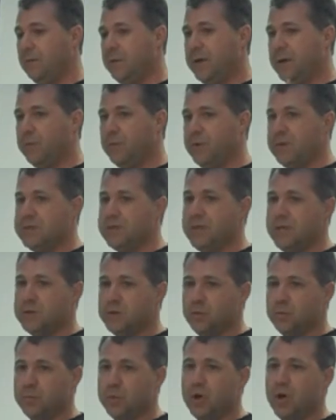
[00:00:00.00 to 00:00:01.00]
with a
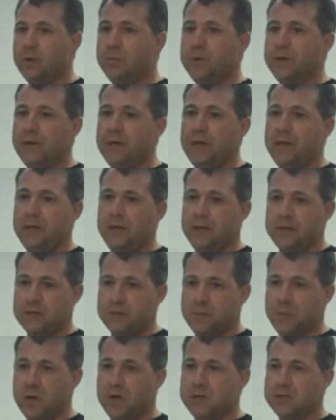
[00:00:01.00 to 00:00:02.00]
residential property,
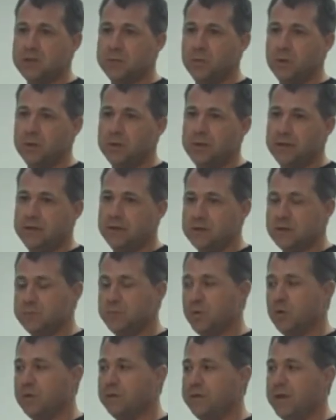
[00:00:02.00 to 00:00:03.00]
it's possible that there's
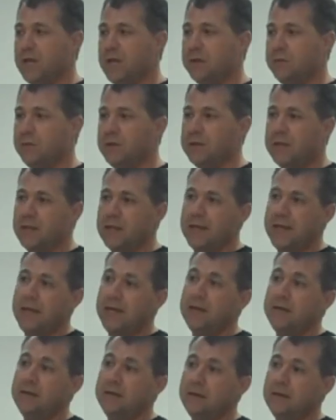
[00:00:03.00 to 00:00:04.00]
more value on the
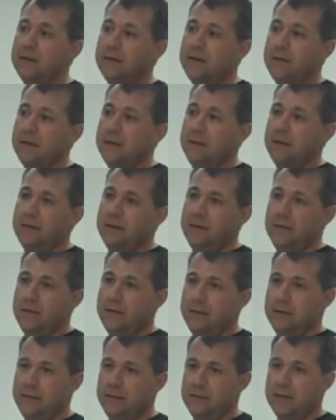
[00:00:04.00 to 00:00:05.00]
land.
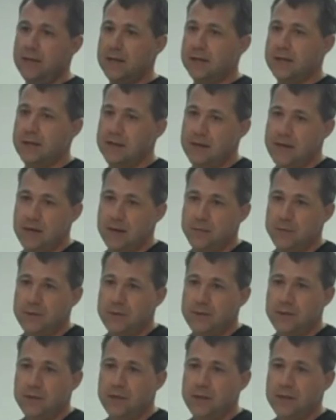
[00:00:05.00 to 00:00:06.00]
That can happen.
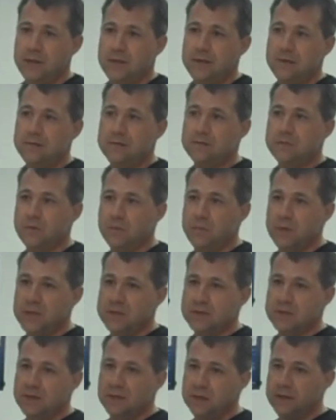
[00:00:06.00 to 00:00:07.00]
So
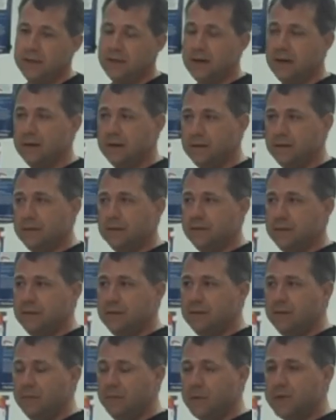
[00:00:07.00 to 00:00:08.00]
basically that
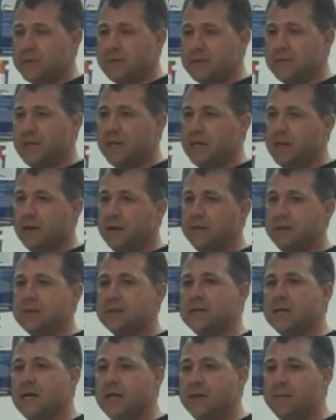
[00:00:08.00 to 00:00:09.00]
what's sitting on the
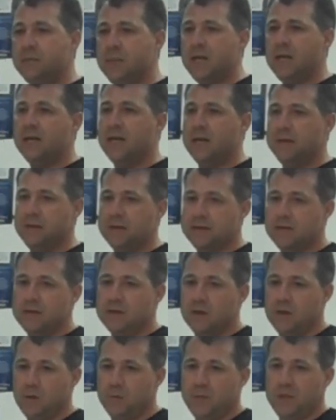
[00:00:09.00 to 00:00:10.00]
site may not
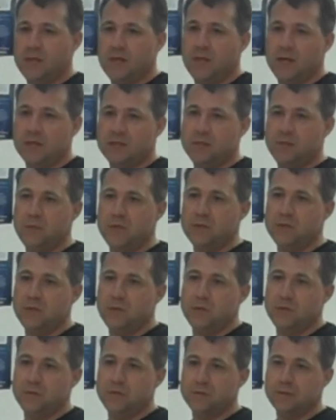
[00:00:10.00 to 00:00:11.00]
necessarily be the highest and best
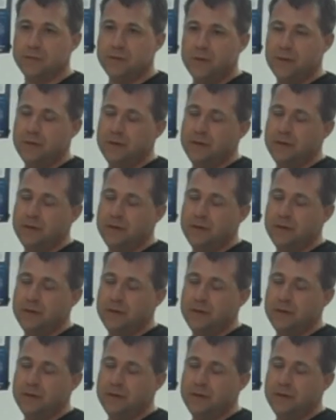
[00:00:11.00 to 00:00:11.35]
use.